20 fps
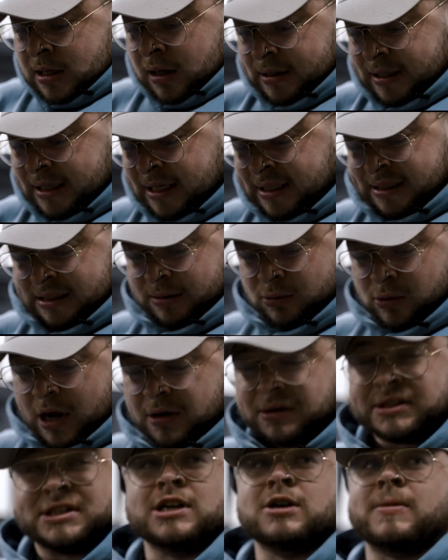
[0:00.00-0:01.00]
think it's because I'm
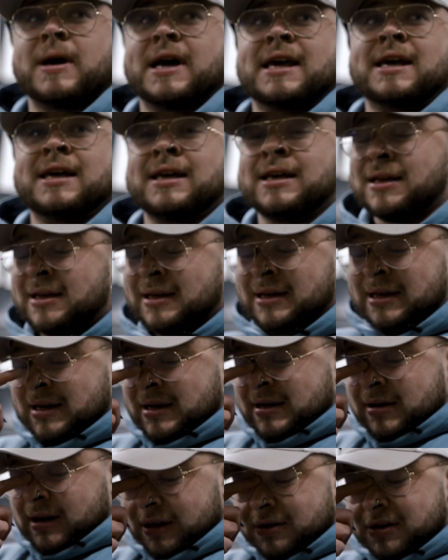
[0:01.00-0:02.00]
around with you, mate.
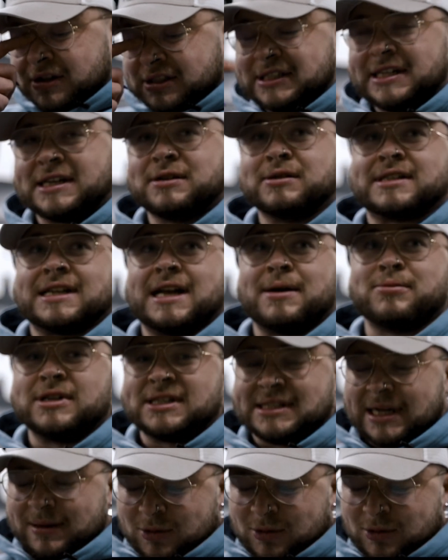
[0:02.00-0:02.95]
I don't usually deal with celebrities that